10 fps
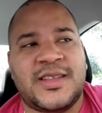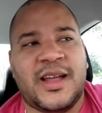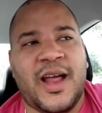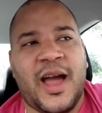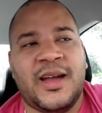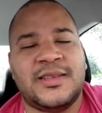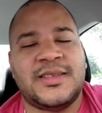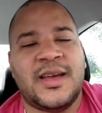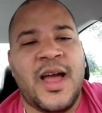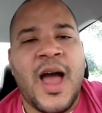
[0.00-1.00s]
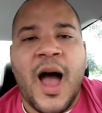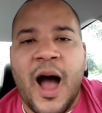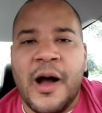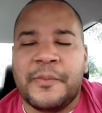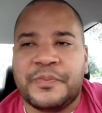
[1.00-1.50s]
was actually
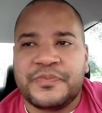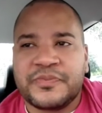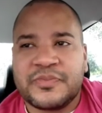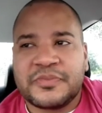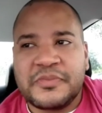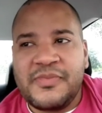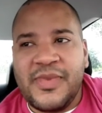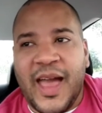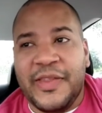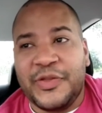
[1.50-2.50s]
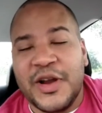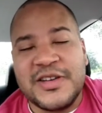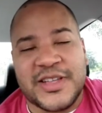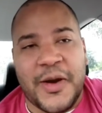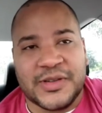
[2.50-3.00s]
Thursday, August 18th.
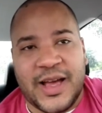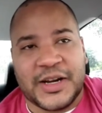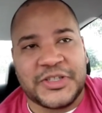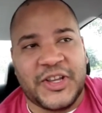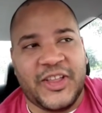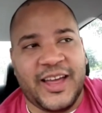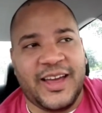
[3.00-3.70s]
He